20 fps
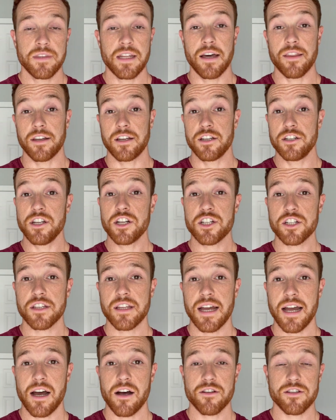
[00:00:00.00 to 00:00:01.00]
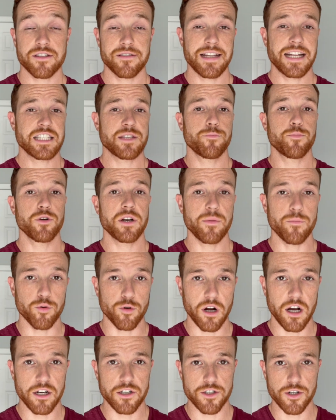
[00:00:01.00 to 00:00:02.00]
Now, the condition of the house, that's a pretty
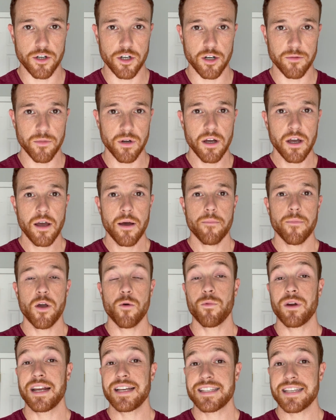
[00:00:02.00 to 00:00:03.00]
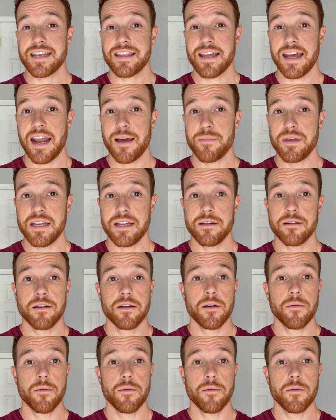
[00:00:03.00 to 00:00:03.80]
broad term. And when I say that, I mean